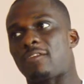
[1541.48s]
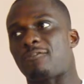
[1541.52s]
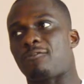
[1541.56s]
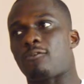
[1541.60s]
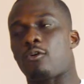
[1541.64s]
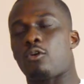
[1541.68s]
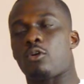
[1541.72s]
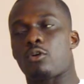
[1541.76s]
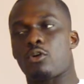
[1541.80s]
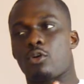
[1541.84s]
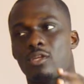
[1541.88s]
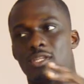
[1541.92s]

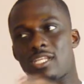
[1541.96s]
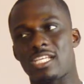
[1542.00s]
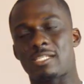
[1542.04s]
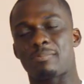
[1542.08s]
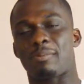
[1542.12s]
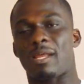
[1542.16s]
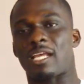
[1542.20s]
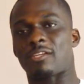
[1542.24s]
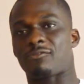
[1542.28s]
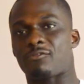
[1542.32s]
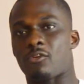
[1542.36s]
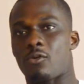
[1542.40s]
for this
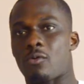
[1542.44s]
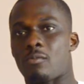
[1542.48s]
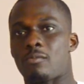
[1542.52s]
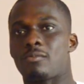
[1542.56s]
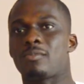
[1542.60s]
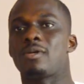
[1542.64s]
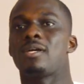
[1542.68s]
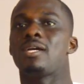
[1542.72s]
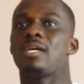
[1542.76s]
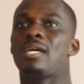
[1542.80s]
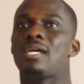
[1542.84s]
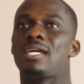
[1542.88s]
platform.
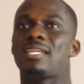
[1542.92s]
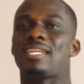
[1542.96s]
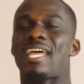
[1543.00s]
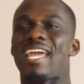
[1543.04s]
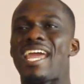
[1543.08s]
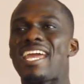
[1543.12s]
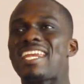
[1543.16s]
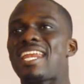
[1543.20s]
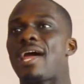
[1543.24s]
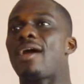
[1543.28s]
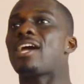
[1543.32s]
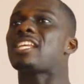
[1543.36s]
The
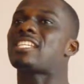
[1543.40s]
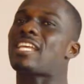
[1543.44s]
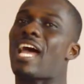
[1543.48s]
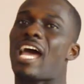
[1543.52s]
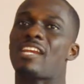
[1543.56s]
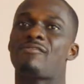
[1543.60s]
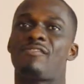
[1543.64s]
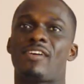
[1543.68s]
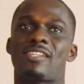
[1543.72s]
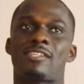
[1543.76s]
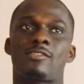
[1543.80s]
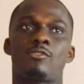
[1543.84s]
indirect
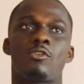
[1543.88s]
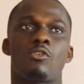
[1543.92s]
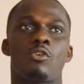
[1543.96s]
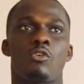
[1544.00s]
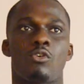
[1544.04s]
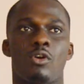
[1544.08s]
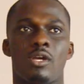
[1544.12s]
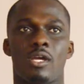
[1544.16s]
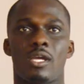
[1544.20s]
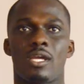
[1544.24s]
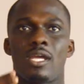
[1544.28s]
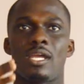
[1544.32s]
advert now
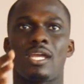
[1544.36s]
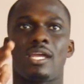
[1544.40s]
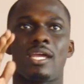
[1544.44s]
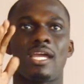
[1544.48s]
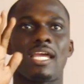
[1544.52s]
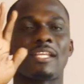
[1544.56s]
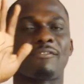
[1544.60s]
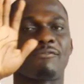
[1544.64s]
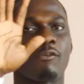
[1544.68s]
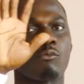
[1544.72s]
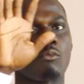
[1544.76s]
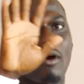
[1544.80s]

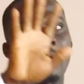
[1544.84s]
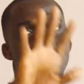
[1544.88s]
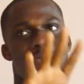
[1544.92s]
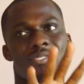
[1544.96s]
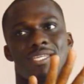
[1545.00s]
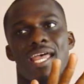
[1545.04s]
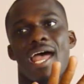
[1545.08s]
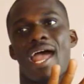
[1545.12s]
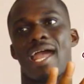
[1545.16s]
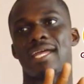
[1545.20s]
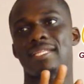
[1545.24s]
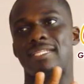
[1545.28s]
is for
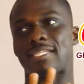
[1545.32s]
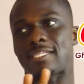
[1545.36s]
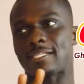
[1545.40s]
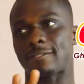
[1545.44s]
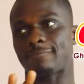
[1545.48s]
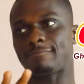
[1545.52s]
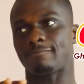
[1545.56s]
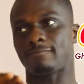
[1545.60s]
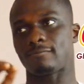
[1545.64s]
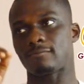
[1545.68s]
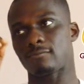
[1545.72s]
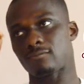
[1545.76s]

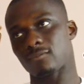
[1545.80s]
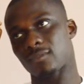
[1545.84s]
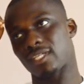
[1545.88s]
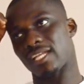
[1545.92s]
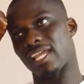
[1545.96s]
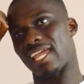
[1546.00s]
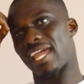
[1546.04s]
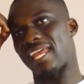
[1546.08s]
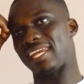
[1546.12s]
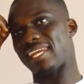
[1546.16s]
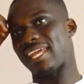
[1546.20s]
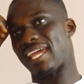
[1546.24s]
websites
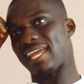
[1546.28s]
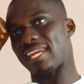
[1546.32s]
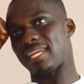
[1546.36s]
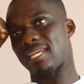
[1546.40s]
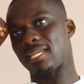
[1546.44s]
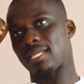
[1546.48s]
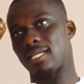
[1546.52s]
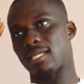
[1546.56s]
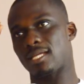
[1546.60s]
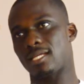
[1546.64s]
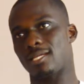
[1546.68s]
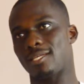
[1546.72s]
and then
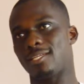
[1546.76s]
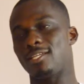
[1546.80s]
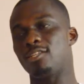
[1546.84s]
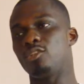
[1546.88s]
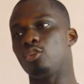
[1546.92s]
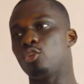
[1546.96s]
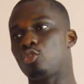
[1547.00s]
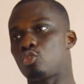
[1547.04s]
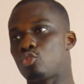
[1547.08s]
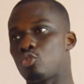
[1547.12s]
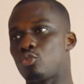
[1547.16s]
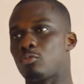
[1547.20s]

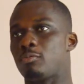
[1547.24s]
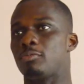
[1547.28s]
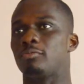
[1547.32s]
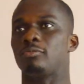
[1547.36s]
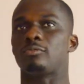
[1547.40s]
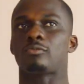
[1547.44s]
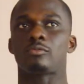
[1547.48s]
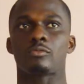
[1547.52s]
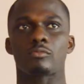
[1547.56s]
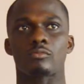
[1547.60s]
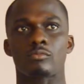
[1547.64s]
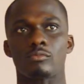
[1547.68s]
YouTube.
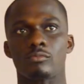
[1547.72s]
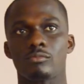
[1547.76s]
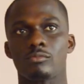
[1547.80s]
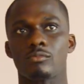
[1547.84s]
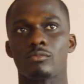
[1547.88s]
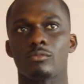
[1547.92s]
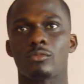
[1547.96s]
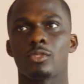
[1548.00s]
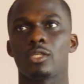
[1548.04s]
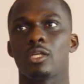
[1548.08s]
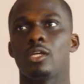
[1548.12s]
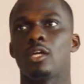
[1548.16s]

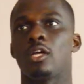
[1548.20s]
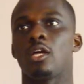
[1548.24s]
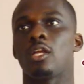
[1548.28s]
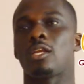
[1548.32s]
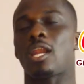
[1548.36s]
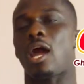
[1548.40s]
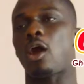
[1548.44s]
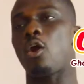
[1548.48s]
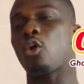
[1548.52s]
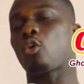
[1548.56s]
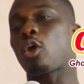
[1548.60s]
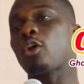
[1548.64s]

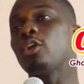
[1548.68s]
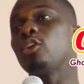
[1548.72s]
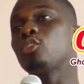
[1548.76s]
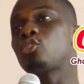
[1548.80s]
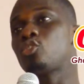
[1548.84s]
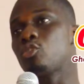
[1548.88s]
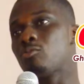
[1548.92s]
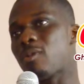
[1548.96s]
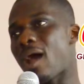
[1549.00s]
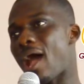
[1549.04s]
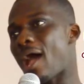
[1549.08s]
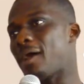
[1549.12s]
Now, I'll
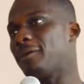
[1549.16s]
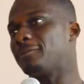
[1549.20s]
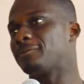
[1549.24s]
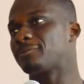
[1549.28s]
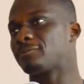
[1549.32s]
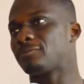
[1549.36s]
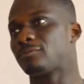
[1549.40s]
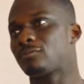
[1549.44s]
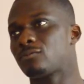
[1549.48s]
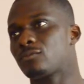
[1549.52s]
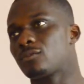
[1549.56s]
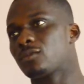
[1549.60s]
YouTuber.
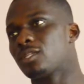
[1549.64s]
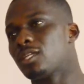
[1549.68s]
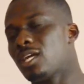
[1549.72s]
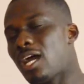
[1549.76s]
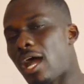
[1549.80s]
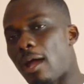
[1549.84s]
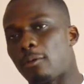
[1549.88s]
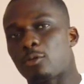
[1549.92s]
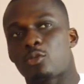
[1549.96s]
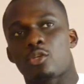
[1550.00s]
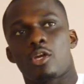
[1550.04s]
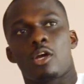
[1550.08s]

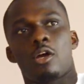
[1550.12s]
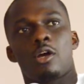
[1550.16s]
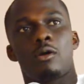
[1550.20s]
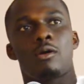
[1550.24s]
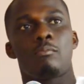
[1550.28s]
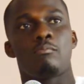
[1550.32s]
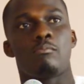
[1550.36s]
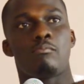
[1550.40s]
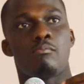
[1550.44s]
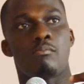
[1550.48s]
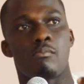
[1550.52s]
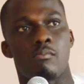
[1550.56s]
I'm
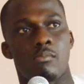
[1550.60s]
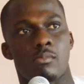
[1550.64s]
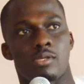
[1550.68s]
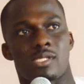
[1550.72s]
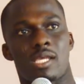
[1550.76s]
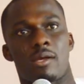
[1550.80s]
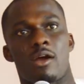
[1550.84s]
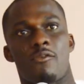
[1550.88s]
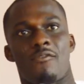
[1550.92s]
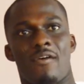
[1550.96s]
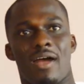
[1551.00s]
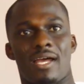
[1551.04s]
sure
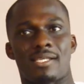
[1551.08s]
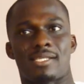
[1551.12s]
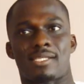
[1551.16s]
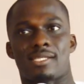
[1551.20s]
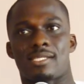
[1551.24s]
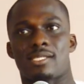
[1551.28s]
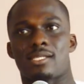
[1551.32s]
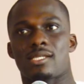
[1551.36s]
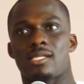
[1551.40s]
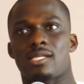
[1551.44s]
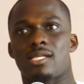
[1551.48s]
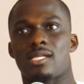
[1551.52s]
some of
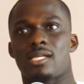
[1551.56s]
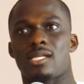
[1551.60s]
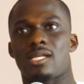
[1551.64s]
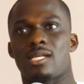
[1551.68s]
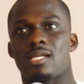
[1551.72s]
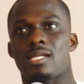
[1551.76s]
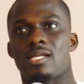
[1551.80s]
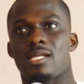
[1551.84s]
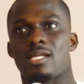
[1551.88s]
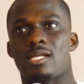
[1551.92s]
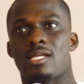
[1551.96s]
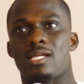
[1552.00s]
us,
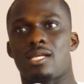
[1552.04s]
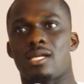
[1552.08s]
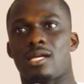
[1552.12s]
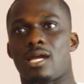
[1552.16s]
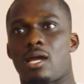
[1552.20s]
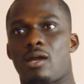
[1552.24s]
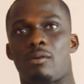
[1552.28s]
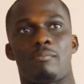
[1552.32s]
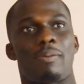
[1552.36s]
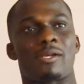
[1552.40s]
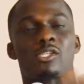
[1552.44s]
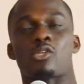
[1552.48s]

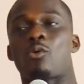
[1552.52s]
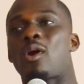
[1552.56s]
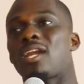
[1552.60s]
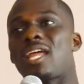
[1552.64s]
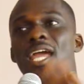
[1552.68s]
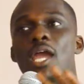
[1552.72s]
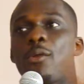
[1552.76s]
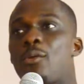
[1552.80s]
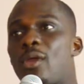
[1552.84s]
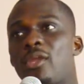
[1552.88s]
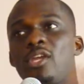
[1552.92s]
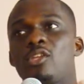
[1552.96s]
but one of
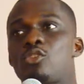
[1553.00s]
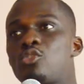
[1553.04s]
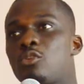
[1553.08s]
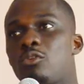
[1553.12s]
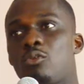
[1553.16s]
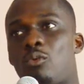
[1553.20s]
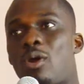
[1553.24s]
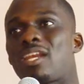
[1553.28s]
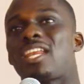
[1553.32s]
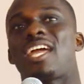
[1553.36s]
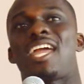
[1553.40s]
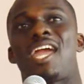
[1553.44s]
every
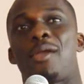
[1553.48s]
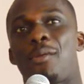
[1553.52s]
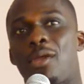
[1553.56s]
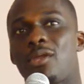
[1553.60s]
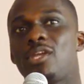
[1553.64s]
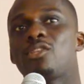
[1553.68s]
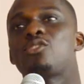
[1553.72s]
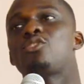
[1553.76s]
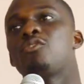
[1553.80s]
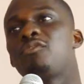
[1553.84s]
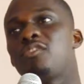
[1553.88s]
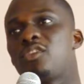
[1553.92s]

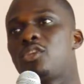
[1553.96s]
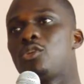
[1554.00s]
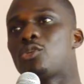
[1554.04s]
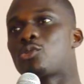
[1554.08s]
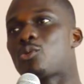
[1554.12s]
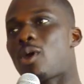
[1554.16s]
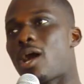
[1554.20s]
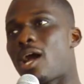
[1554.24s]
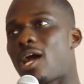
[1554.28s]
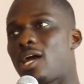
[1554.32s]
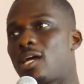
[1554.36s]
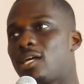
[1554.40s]
YouTube videos
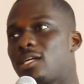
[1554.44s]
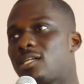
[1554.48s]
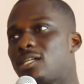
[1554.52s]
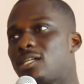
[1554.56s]
are.